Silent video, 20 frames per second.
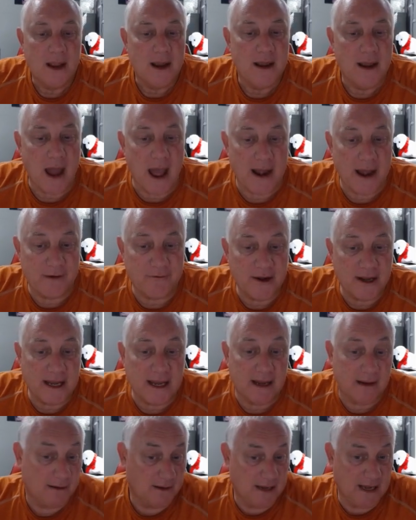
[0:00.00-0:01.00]
Not every
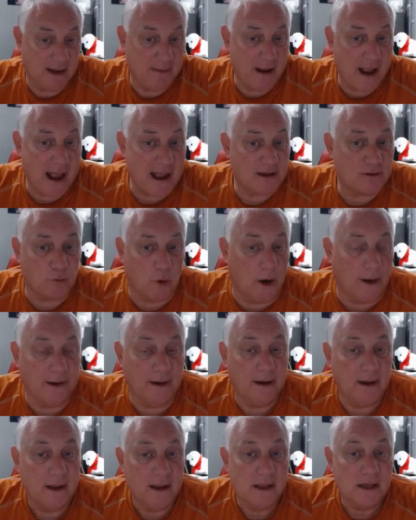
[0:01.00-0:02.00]
team has one.
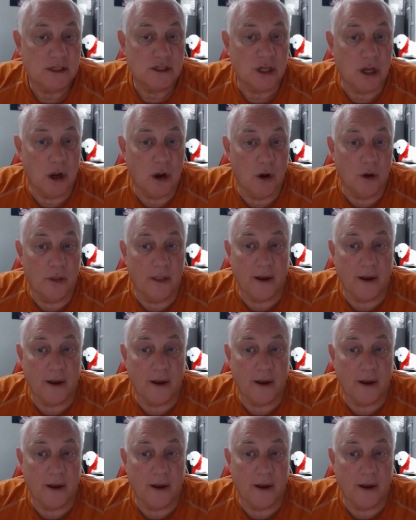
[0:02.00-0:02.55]
So